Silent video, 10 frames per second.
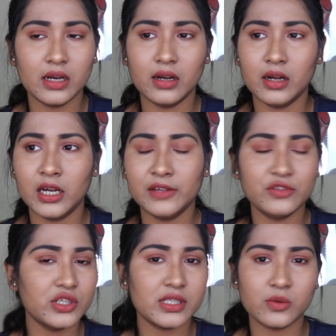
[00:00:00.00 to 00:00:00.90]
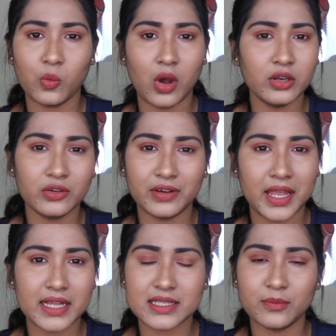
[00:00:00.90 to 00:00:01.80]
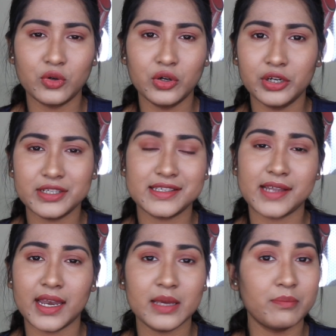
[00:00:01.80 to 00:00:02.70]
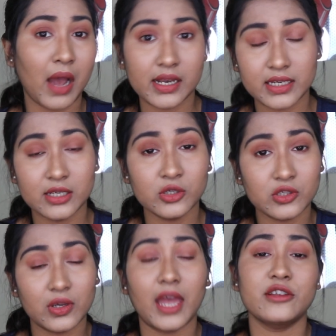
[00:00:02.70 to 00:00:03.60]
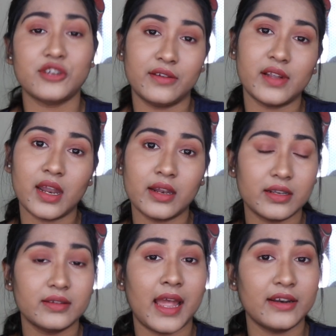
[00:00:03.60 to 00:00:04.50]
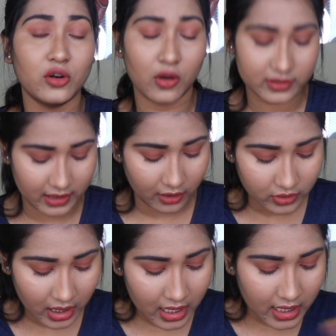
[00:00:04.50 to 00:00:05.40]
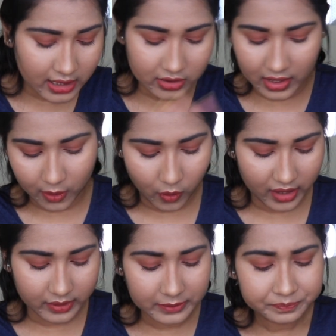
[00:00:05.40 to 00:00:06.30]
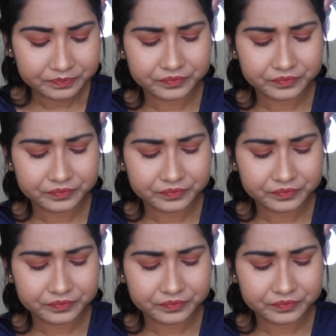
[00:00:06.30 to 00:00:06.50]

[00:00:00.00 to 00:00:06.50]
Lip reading: If you just want to create some good stunning party looks, you can check that gloss out. So yeah, whatever,